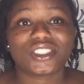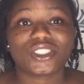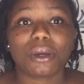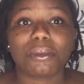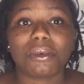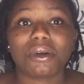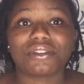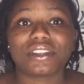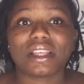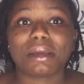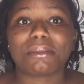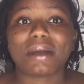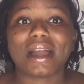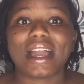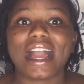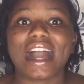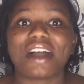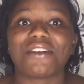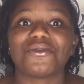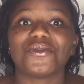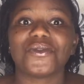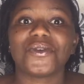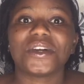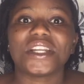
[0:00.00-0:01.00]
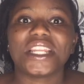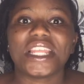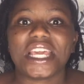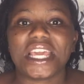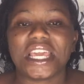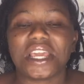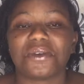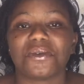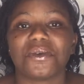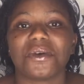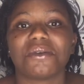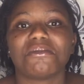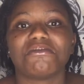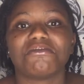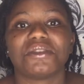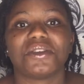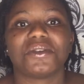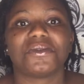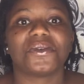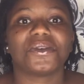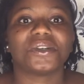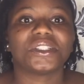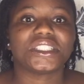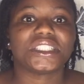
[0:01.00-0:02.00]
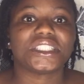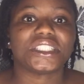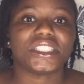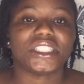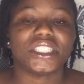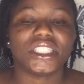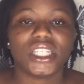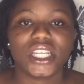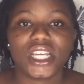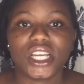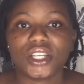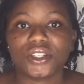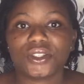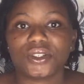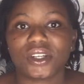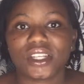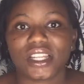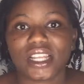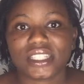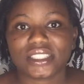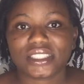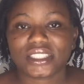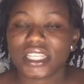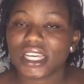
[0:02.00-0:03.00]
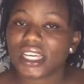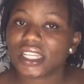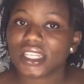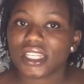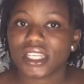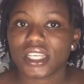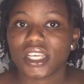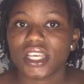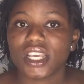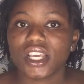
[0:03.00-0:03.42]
Some of them might have 1A, 1B, 1C. Do you understand?